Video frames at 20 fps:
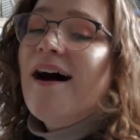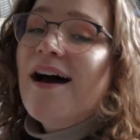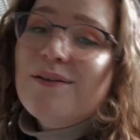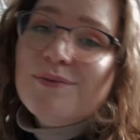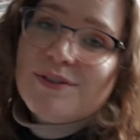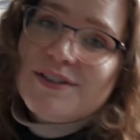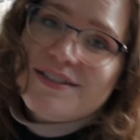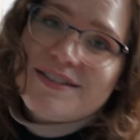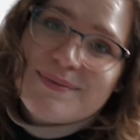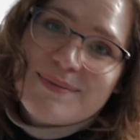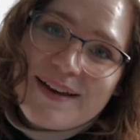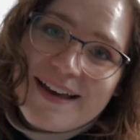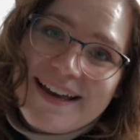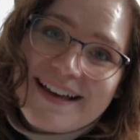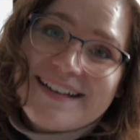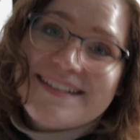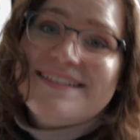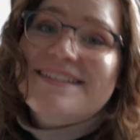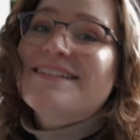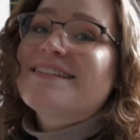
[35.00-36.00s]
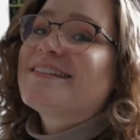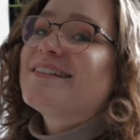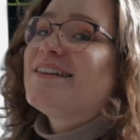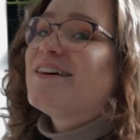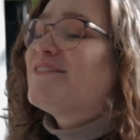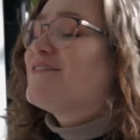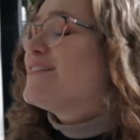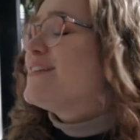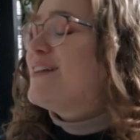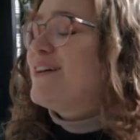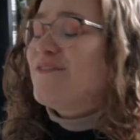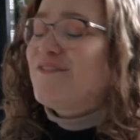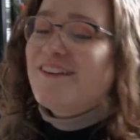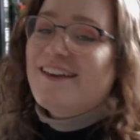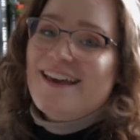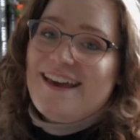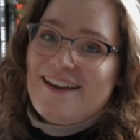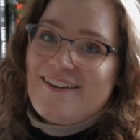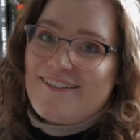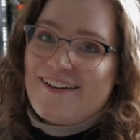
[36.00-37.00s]
I wanted to make these lovely
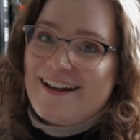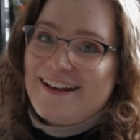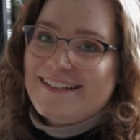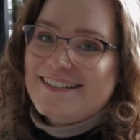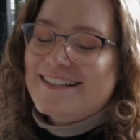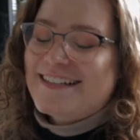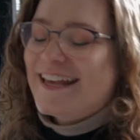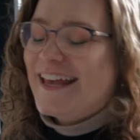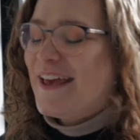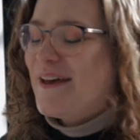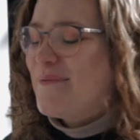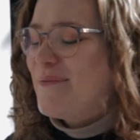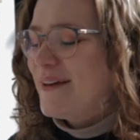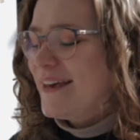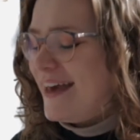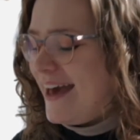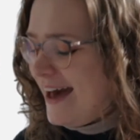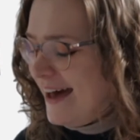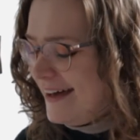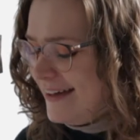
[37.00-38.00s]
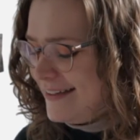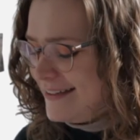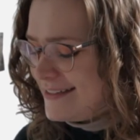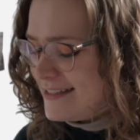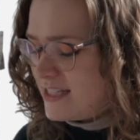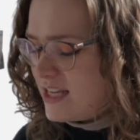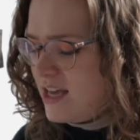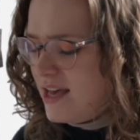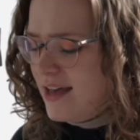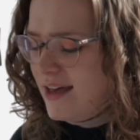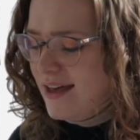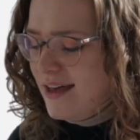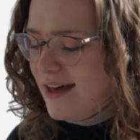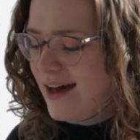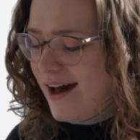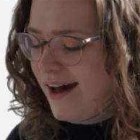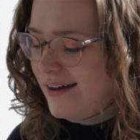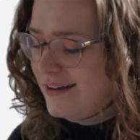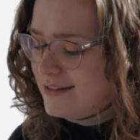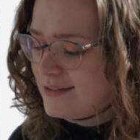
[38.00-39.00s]
earrings because
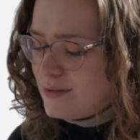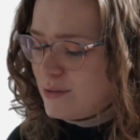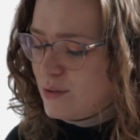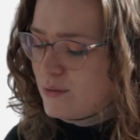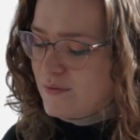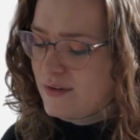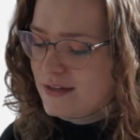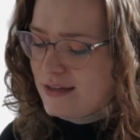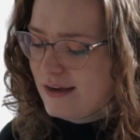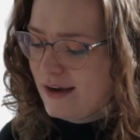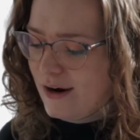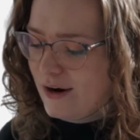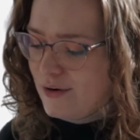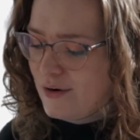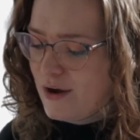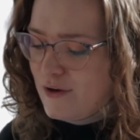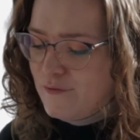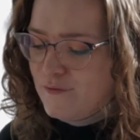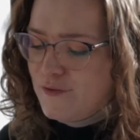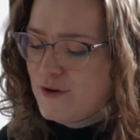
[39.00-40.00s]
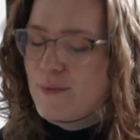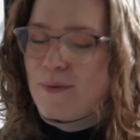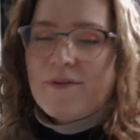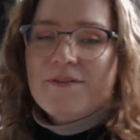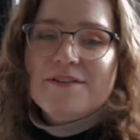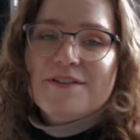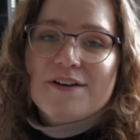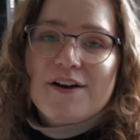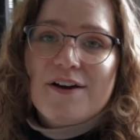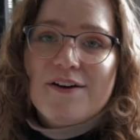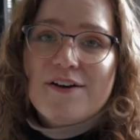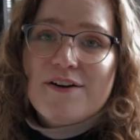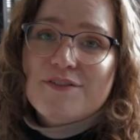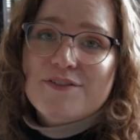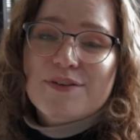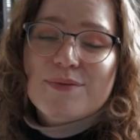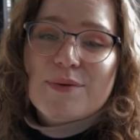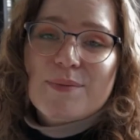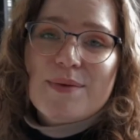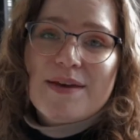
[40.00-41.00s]
I saw a video a few months ago of
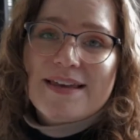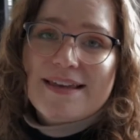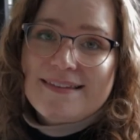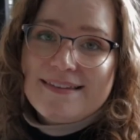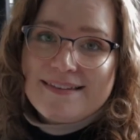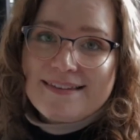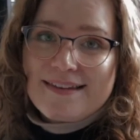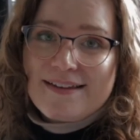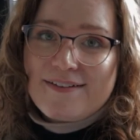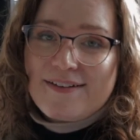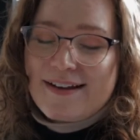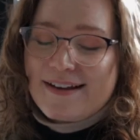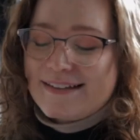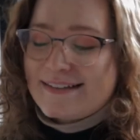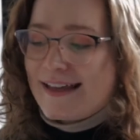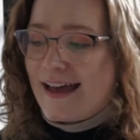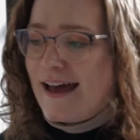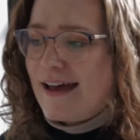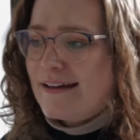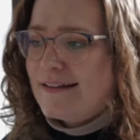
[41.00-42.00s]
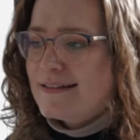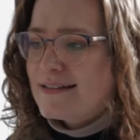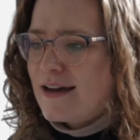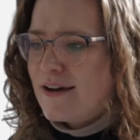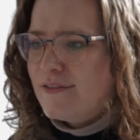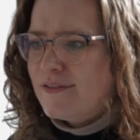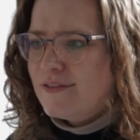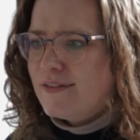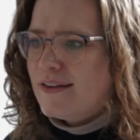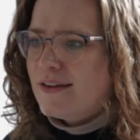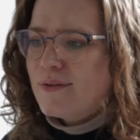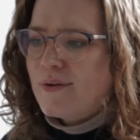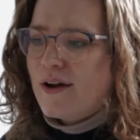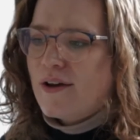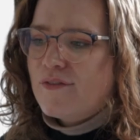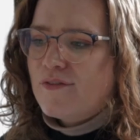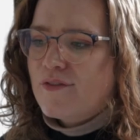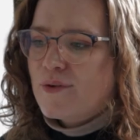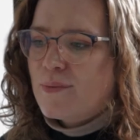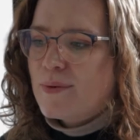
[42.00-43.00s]
someone making these earrings, and I've seen quite
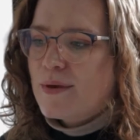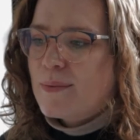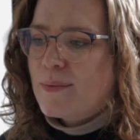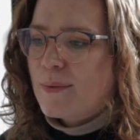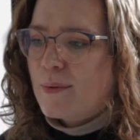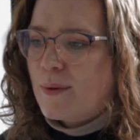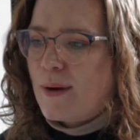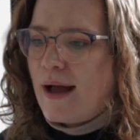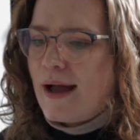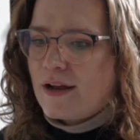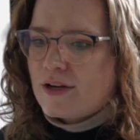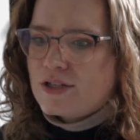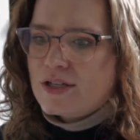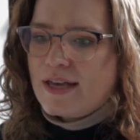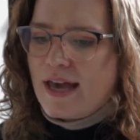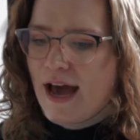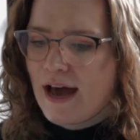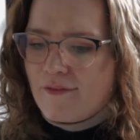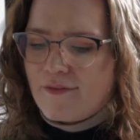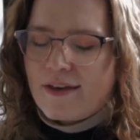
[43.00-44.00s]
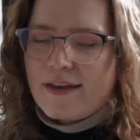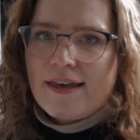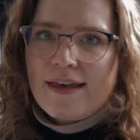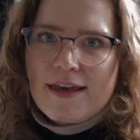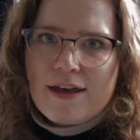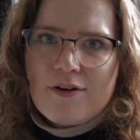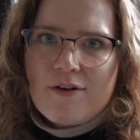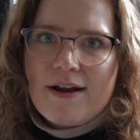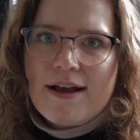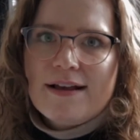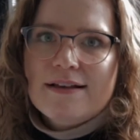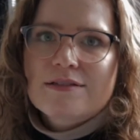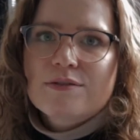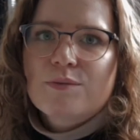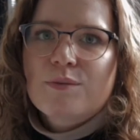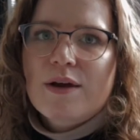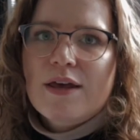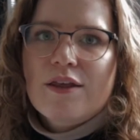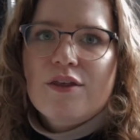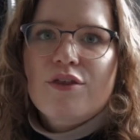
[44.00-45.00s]
a few people actually having earrings
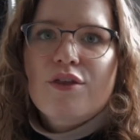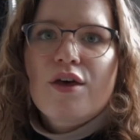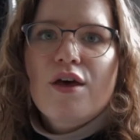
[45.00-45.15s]
with